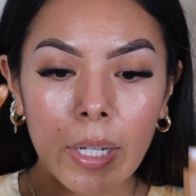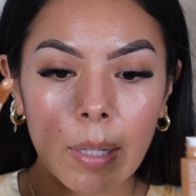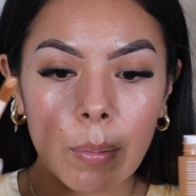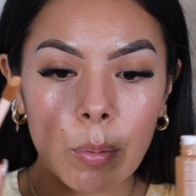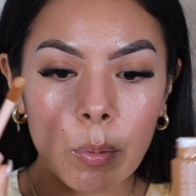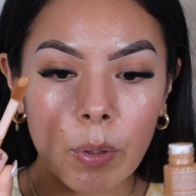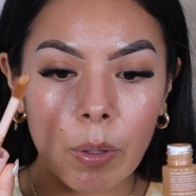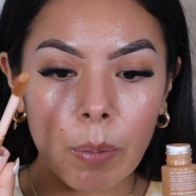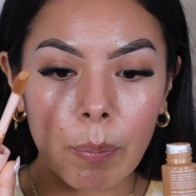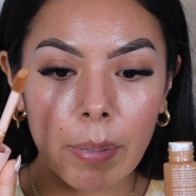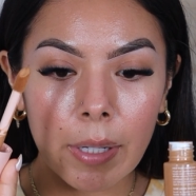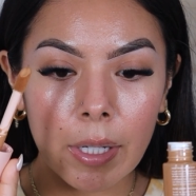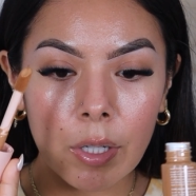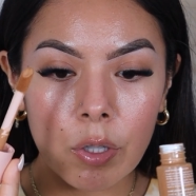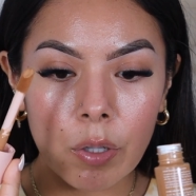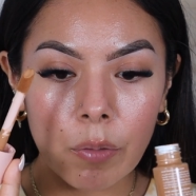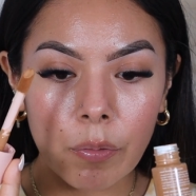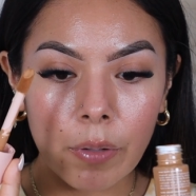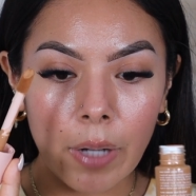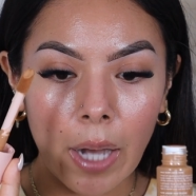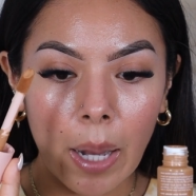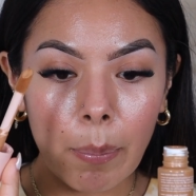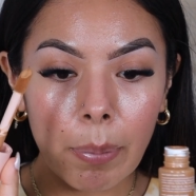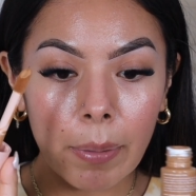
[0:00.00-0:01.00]
it comes with a big doe
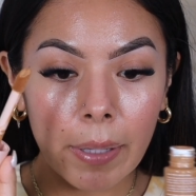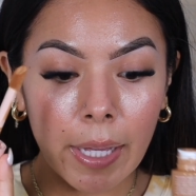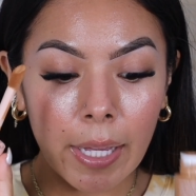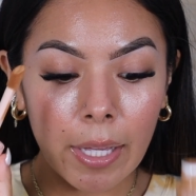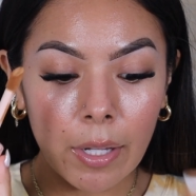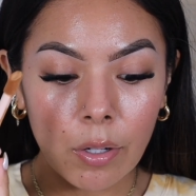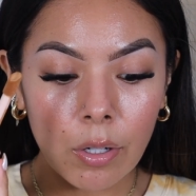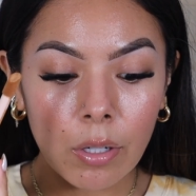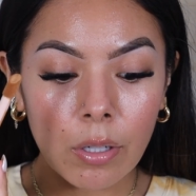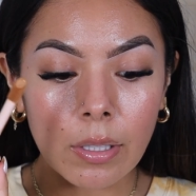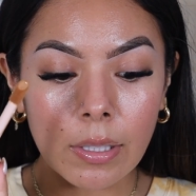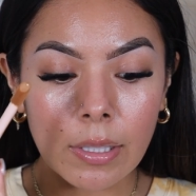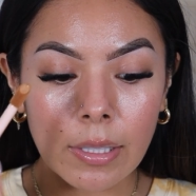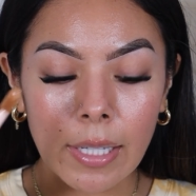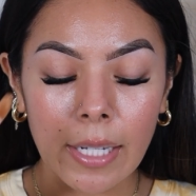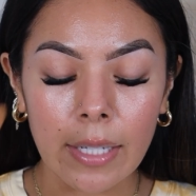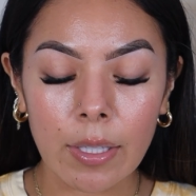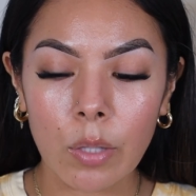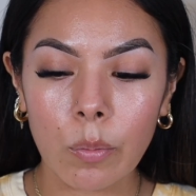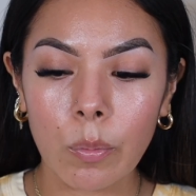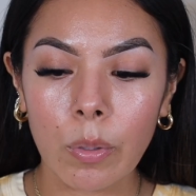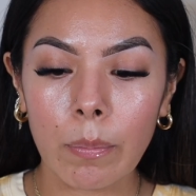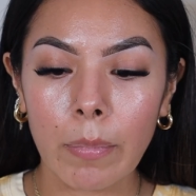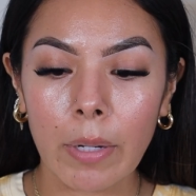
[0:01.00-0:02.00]
foot applicator
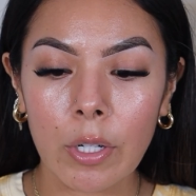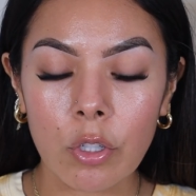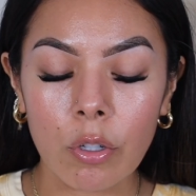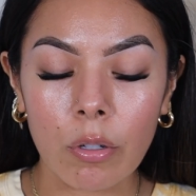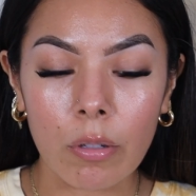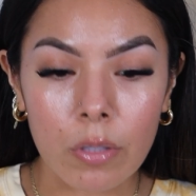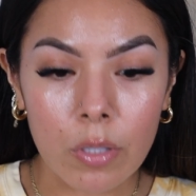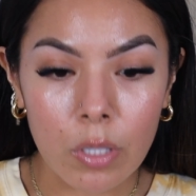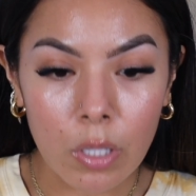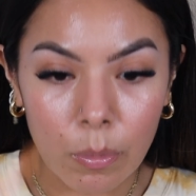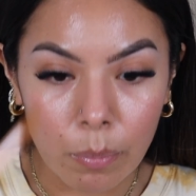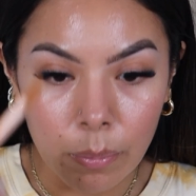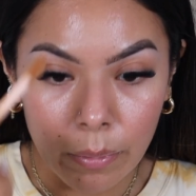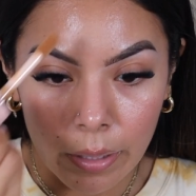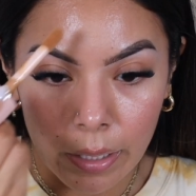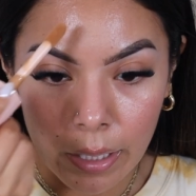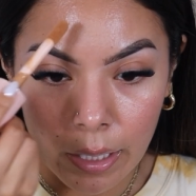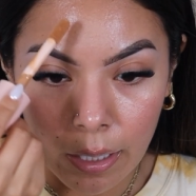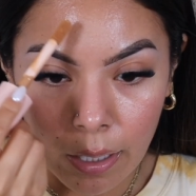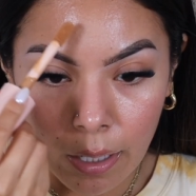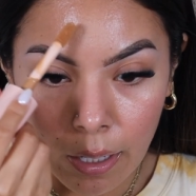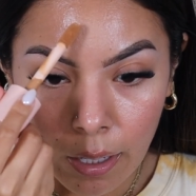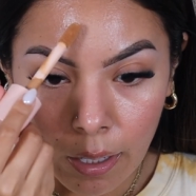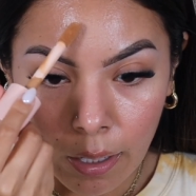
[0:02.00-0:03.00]
like the one by Charlotte
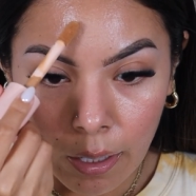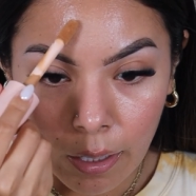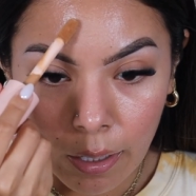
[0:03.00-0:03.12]
Tilbury.